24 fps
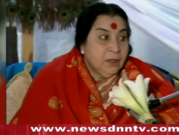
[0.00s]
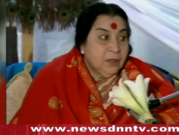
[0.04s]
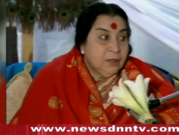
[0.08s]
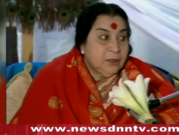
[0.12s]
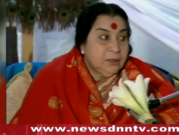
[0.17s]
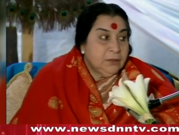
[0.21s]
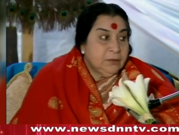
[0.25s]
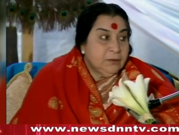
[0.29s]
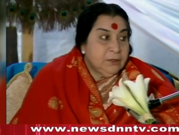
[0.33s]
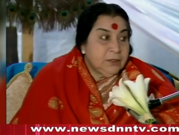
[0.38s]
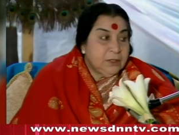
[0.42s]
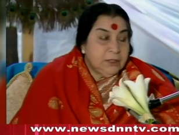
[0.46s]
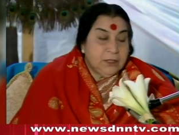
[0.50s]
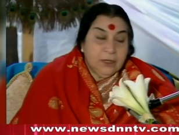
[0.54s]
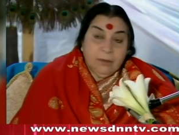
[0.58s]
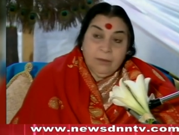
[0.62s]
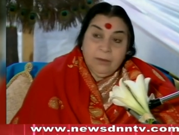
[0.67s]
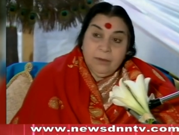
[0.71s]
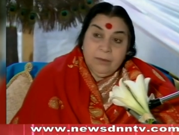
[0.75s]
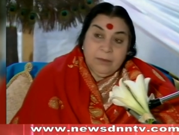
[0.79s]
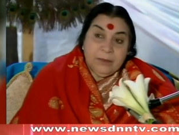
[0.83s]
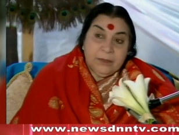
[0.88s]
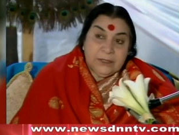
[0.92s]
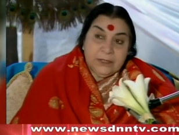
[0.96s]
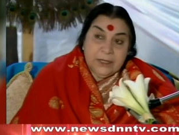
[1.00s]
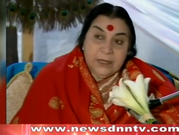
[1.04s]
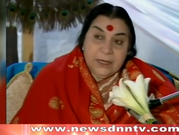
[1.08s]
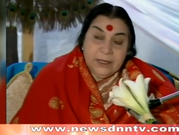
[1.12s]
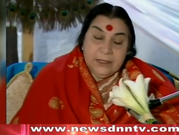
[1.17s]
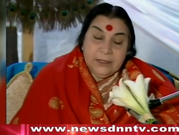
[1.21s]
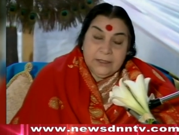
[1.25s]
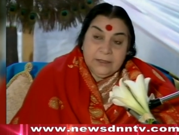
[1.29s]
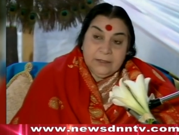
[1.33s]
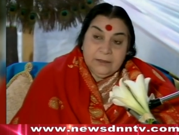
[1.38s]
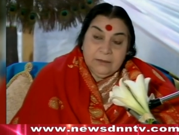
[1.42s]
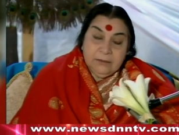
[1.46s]
She was a double
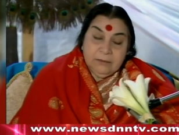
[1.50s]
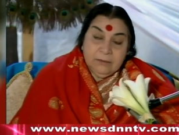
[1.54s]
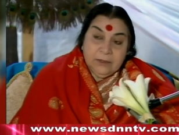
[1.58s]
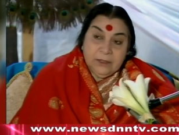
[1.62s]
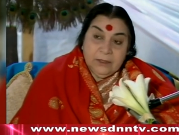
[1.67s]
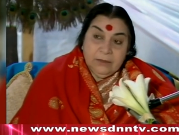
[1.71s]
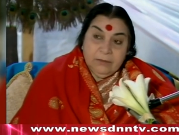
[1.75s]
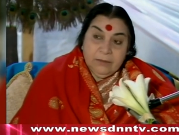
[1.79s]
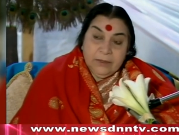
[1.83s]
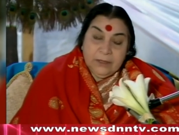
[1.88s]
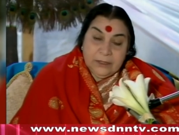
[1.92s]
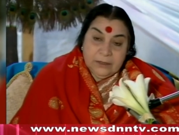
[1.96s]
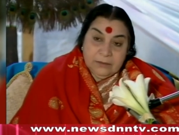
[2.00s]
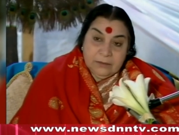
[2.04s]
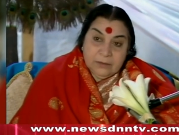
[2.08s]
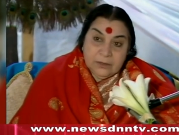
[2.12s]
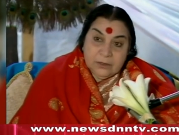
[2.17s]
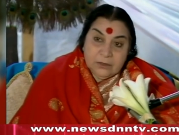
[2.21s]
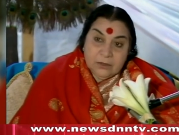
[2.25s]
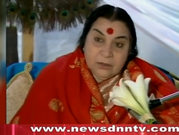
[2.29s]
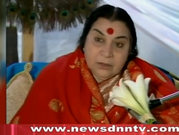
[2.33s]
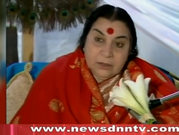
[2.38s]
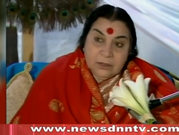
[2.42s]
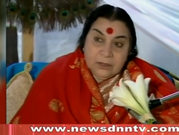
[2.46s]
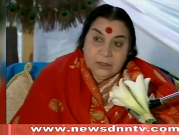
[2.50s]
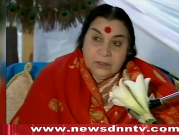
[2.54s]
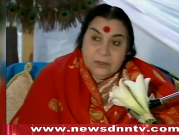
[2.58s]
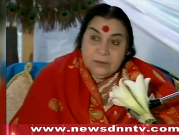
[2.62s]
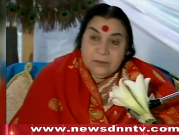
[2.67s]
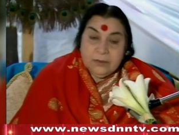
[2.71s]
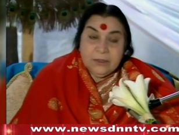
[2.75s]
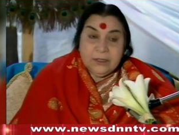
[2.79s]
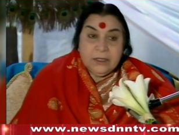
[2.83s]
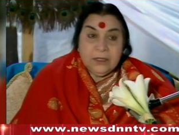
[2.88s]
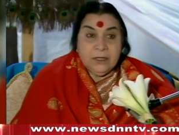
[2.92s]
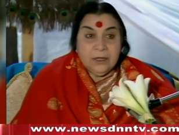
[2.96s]
personality. One way she was talking
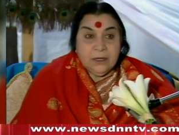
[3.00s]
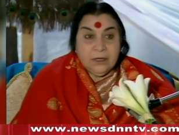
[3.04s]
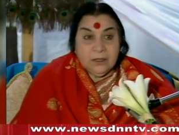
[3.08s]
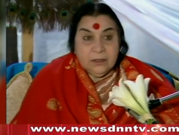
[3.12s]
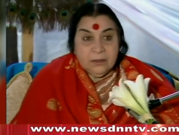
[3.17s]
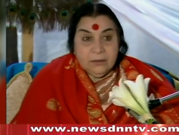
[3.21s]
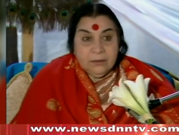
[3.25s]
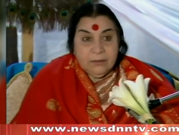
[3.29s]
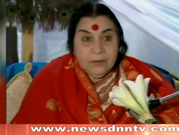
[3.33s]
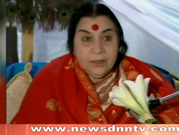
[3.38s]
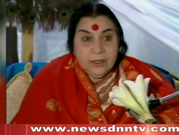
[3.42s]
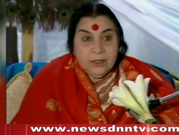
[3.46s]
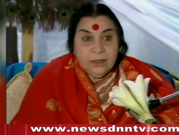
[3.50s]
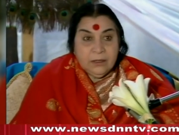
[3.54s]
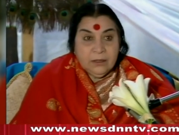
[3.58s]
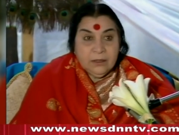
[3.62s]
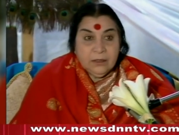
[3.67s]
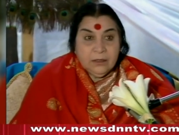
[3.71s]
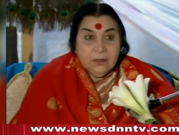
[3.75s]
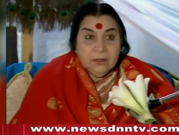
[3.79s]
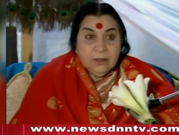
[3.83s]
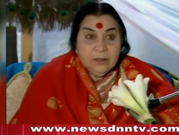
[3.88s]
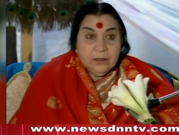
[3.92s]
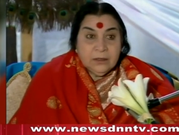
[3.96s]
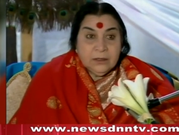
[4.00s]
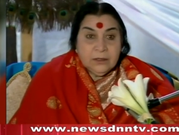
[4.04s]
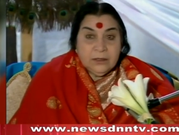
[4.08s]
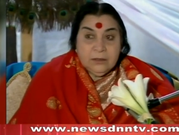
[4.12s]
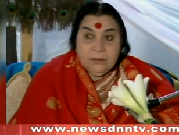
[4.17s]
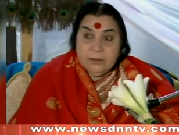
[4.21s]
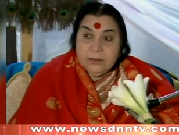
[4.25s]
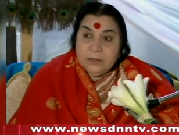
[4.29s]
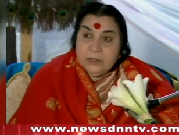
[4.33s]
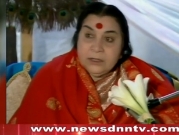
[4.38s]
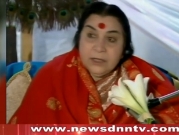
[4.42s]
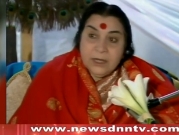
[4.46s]
sweetly, another way she
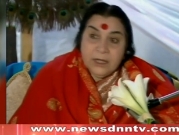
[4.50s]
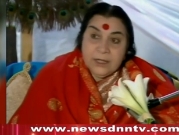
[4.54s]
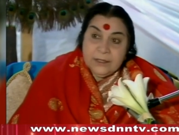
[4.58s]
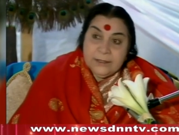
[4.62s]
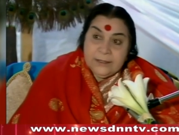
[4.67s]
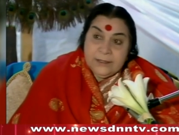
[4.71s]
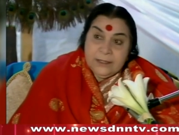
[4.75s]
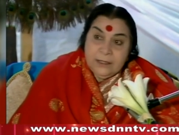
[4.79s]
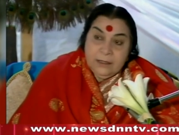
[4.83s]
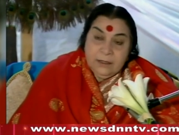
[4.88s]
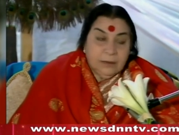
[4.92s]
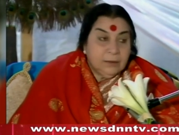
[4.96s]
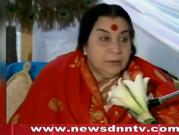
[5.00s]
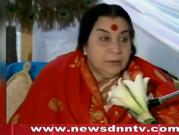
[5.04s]
was a Nazi.